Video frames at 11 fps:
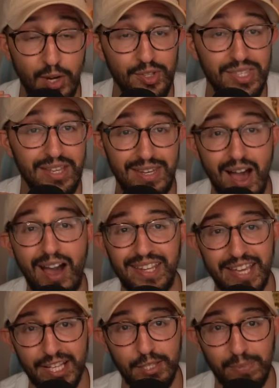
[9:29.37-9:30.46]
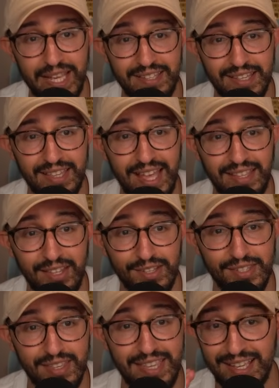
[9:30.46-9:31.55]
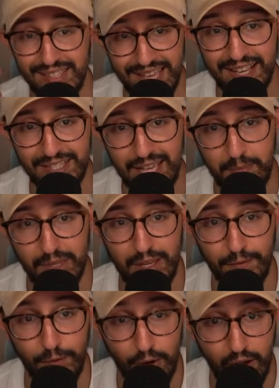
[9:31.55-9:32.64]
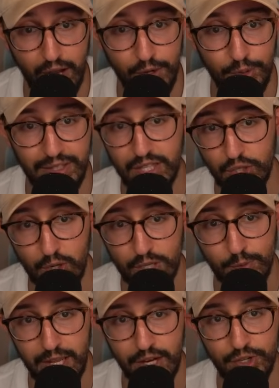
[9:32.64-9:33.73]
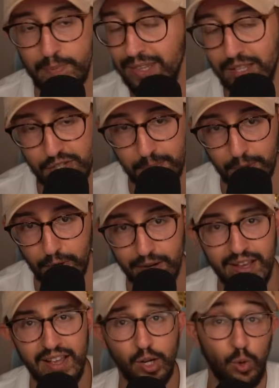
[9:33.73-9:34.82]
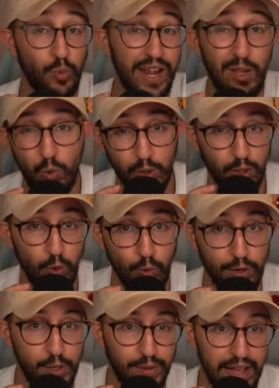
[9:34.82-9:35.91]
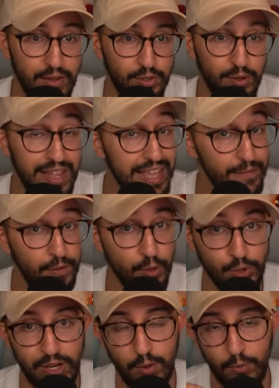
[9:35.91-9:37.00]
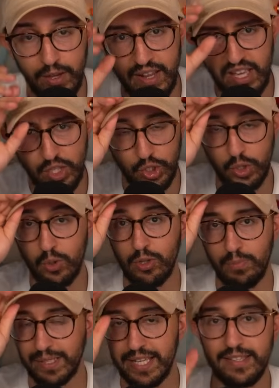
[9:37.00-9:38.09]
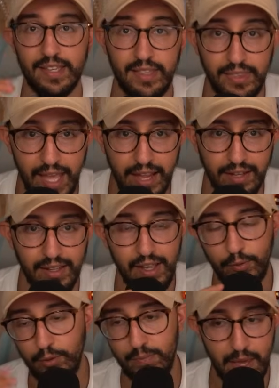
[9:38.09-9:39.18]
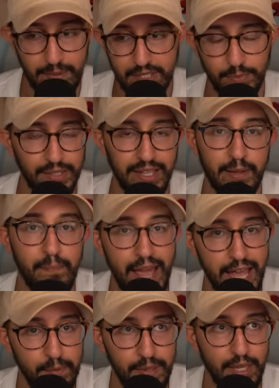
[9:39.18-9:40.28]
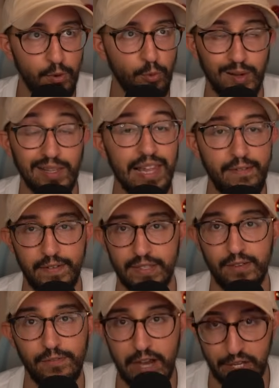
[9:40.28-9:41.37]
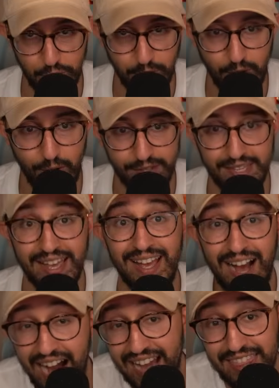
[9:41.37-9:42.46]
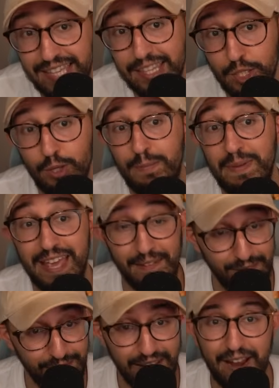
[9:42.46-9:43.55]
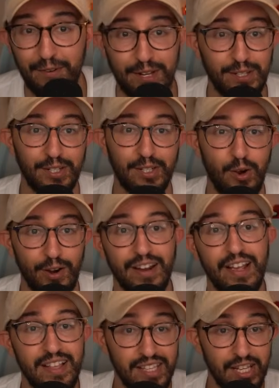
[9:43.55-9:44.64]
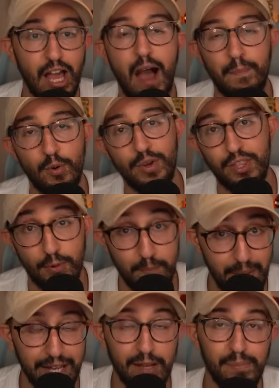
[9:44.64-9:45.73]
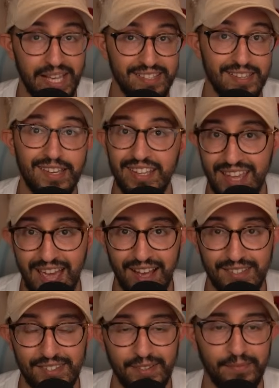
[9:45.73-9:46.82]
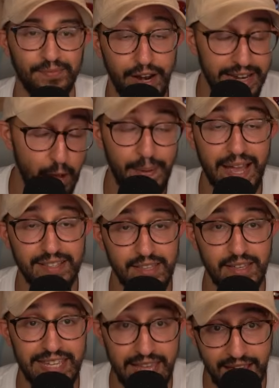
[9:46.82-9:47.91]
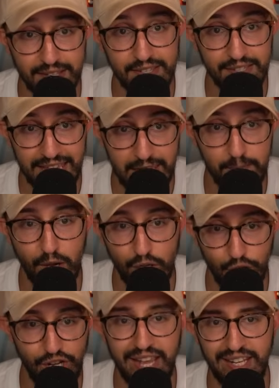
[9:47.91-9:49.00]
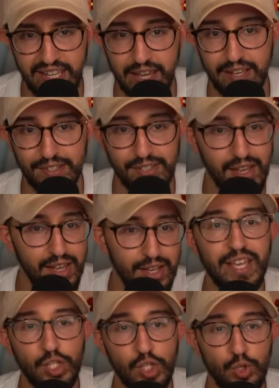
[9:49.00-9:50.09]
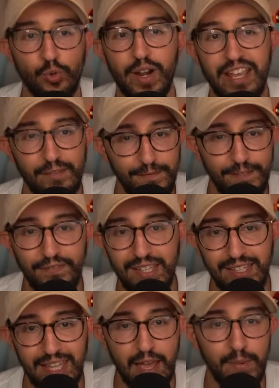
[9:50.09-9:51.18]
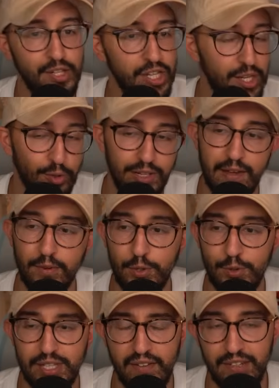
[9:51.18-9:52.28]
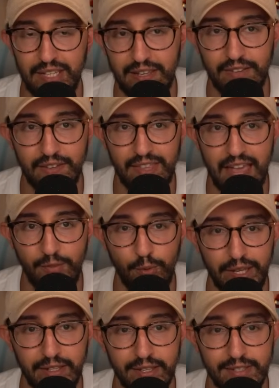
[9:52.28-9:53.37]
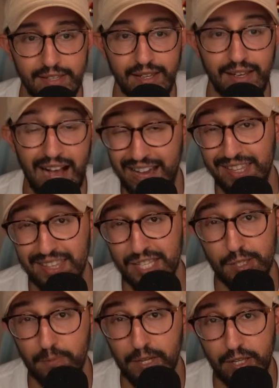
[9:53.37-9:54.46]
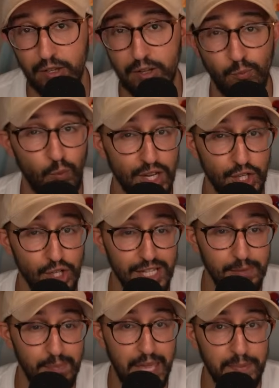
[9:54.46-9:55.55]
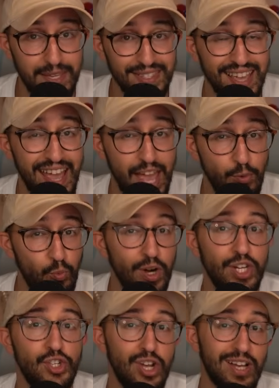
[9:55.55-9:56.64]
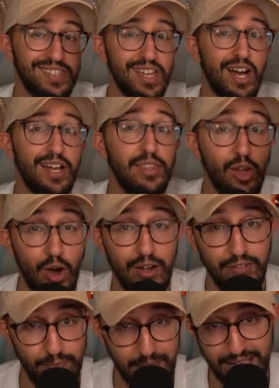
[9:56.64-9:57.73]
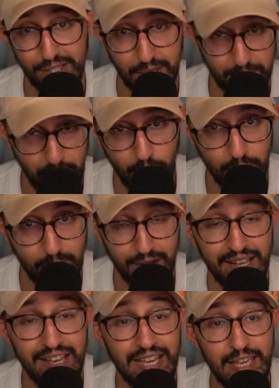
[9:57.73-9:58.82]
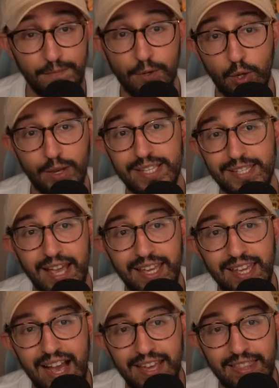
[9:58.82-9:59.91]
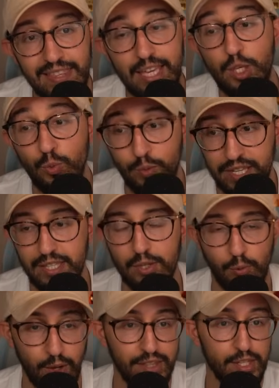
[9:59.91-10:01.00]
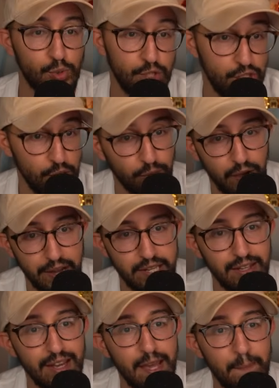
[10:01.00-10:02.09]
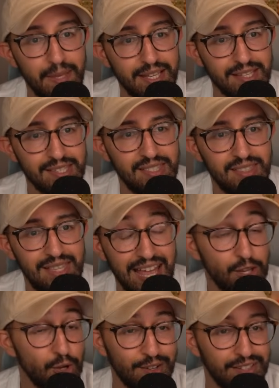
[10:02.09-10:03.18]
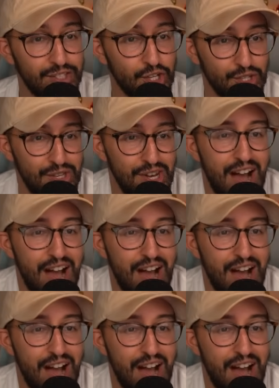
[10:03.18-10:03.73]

there's the non-EX Blaziken that does the exact same thing for 100, discards 1 energy, but doesn't burn. Great Oricorio counter if you're trying to run a solo Blaziken deck with maybe something like Magby or Cleffa to find your cards. I think this could be a very good card to combo with your Mega Blaziken EX. All right, now back to the EXs. Hitmonchan EX, quick straight 50 damage. It'll never do 70 even if they have a weakness. I think this is pretty good. One-shots babies and one-shots a ton of basic Pokemon. If you're going second, I think you need to run this with Giovanni because then you're just